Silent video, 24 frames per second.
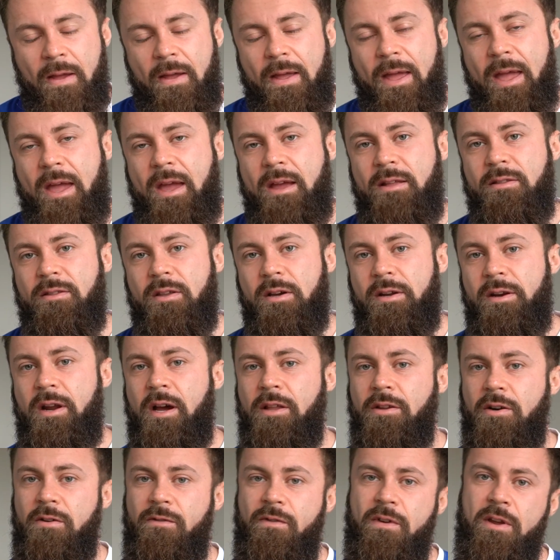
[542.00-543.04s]
And
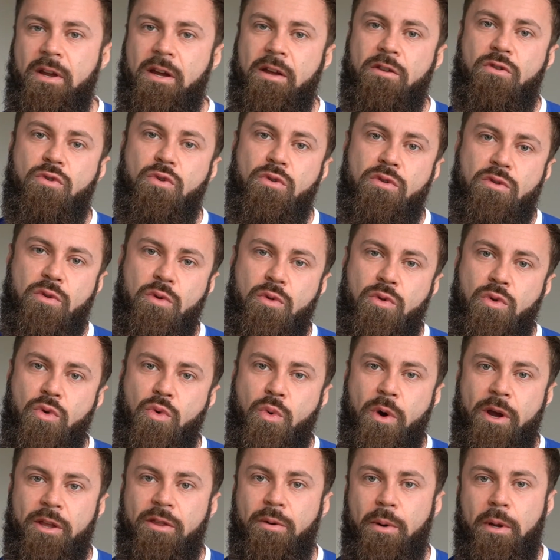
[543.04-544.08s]
another thing I choose to do
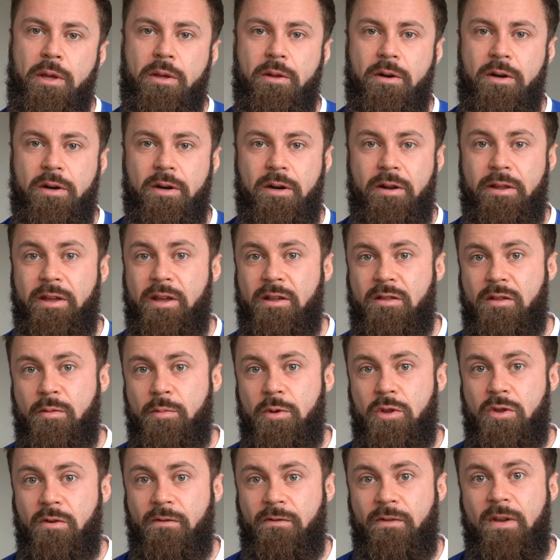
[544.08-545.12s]
quite regularly is a
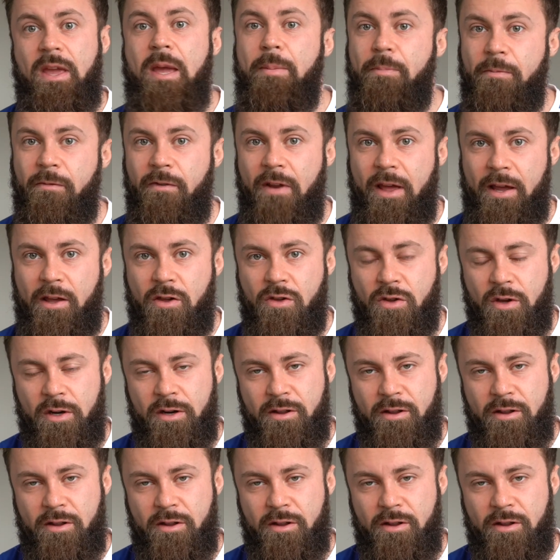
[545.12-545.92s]
bit of hip flexion